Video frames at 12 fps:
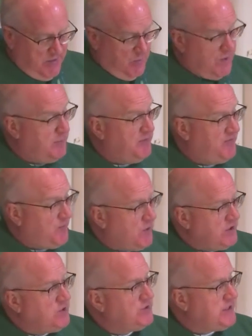"Well,
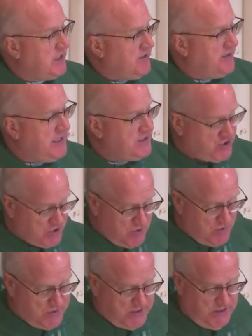before you tell that
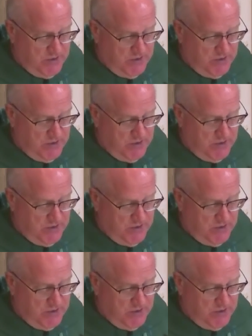joke,